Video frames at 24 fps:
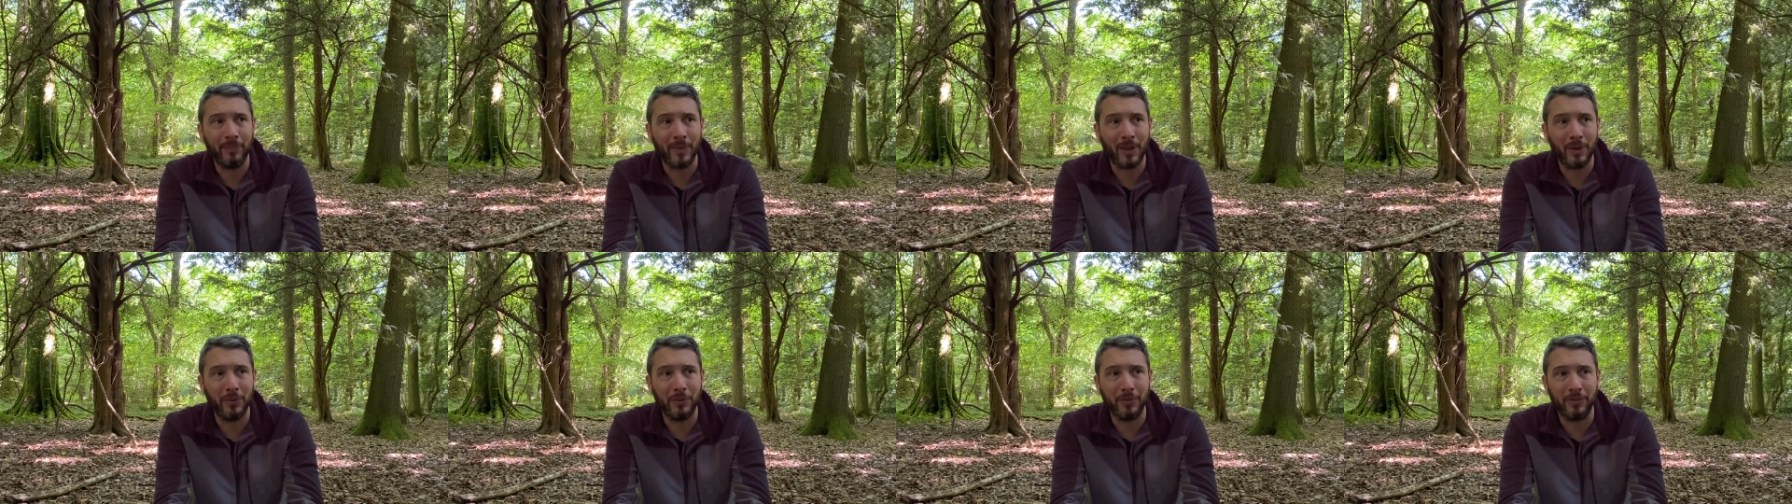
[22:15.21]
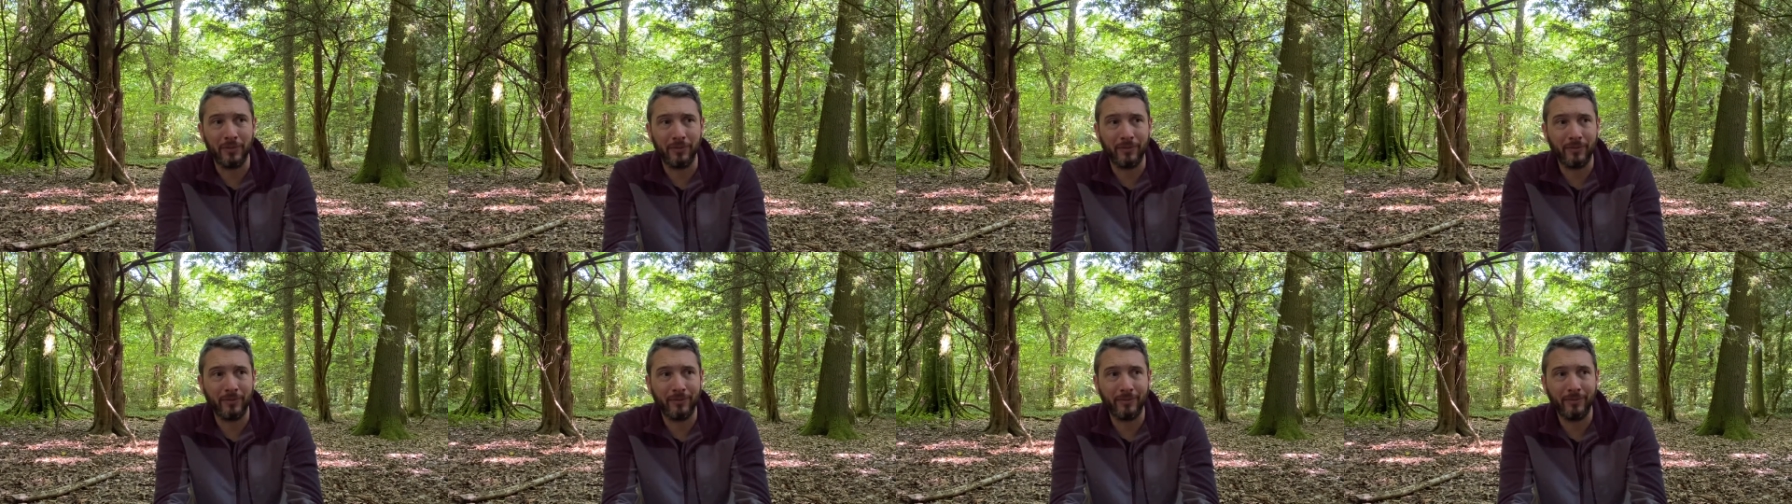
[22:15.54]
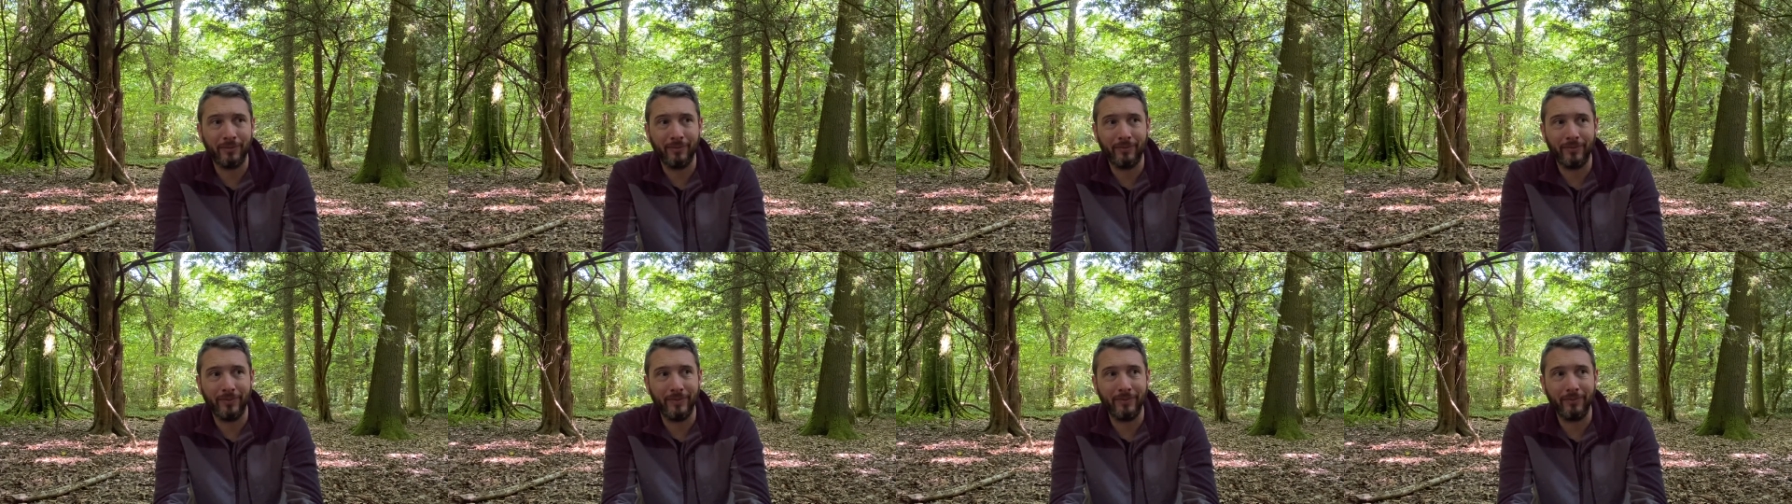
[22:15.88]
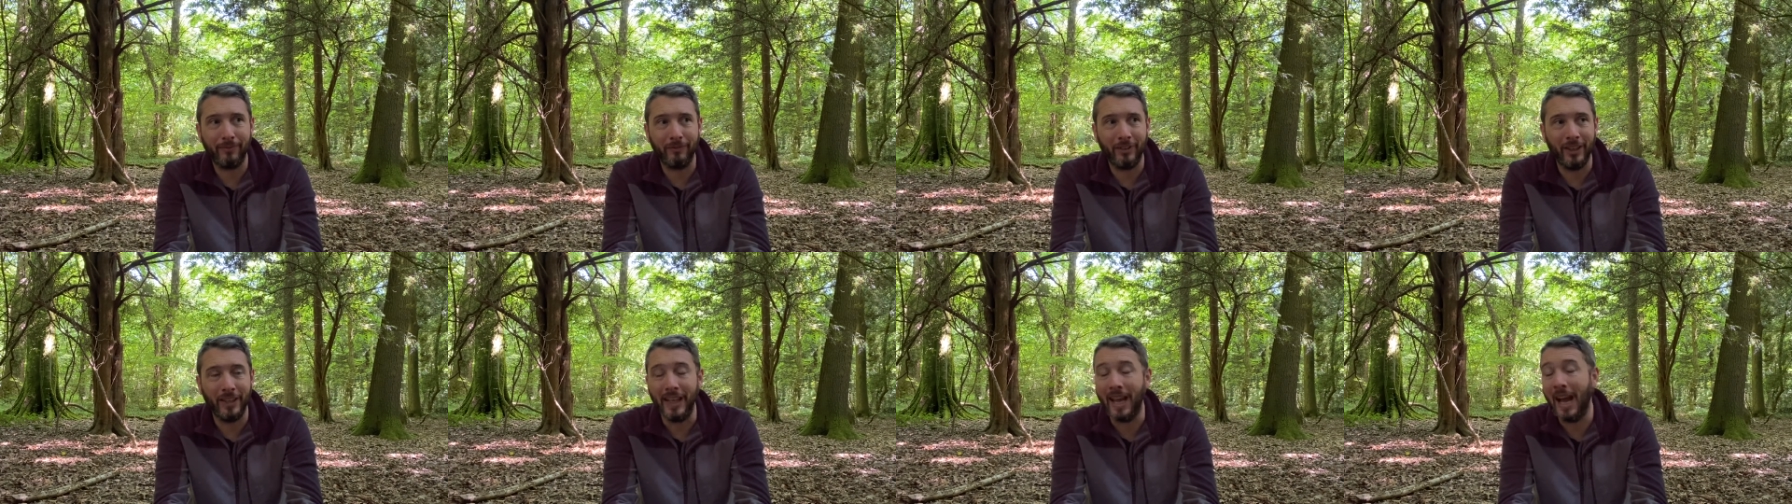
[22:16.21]
wasn't
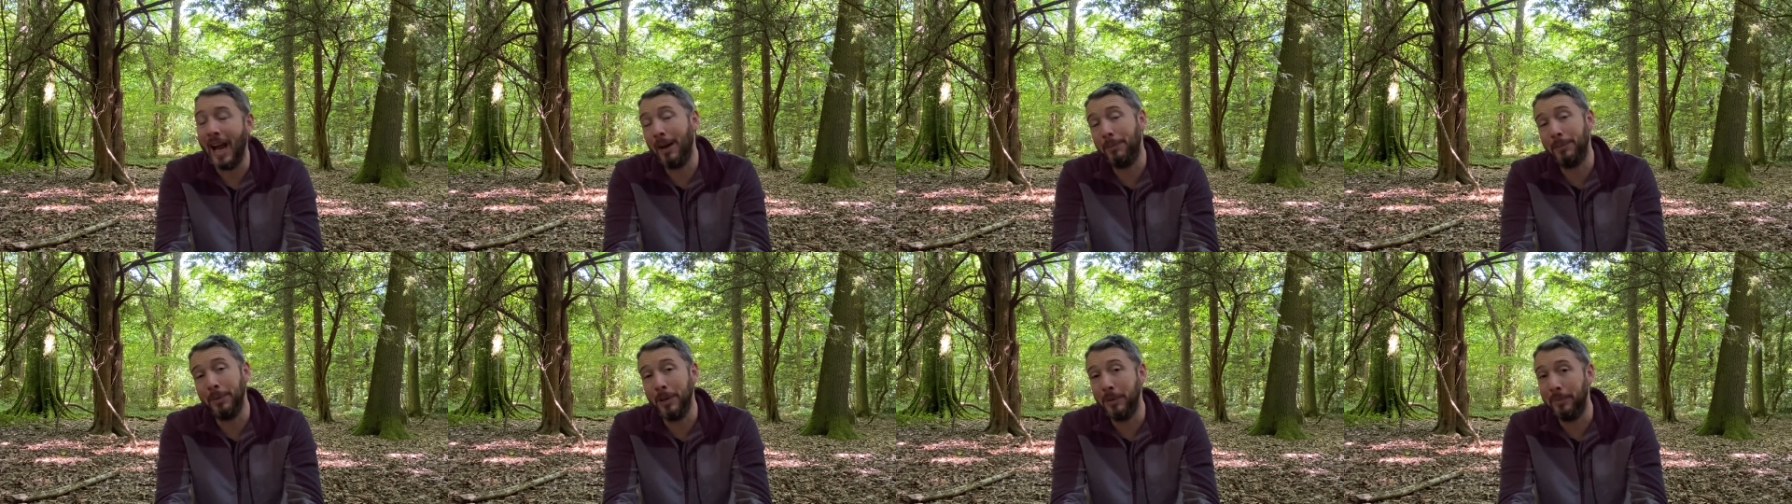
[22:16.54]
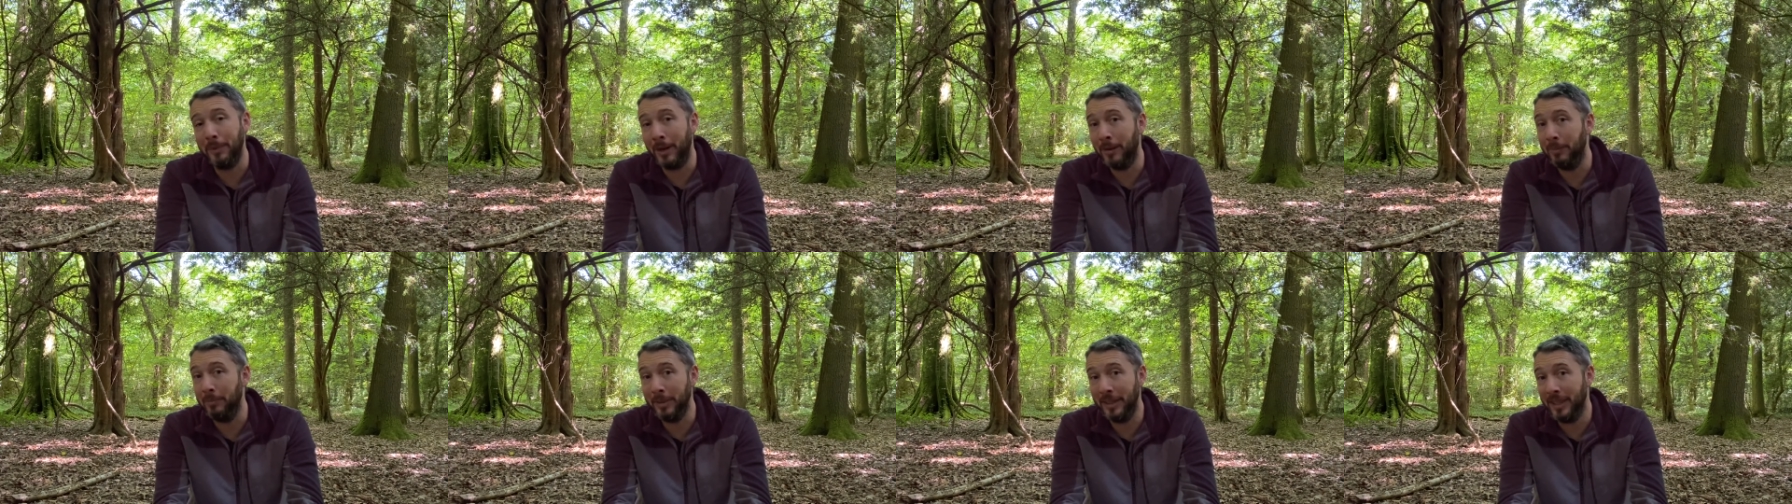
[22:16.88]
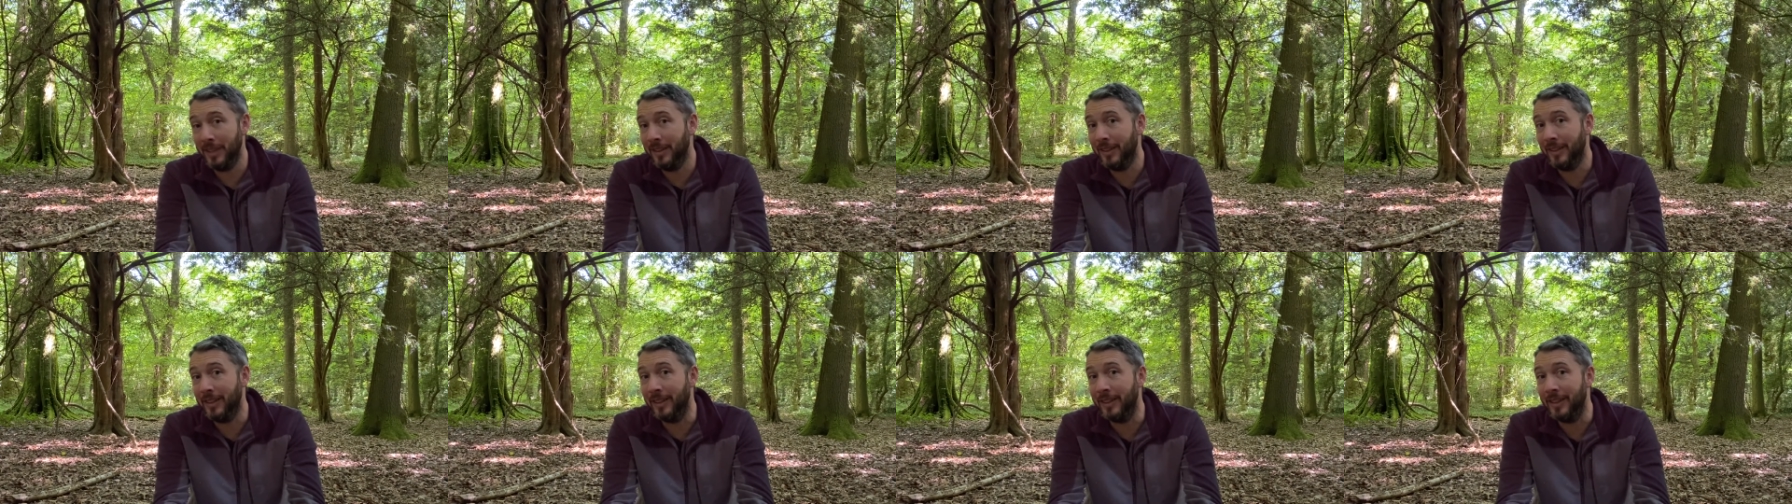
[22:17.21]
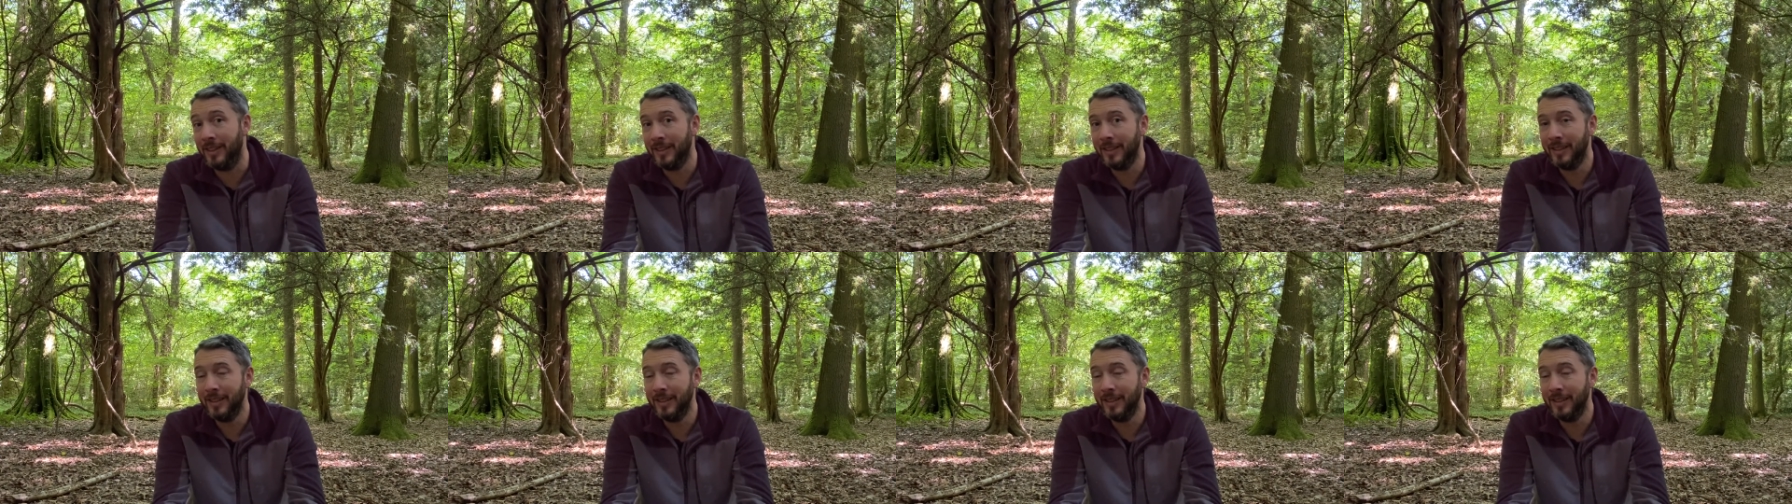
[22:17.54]
really happy about being here.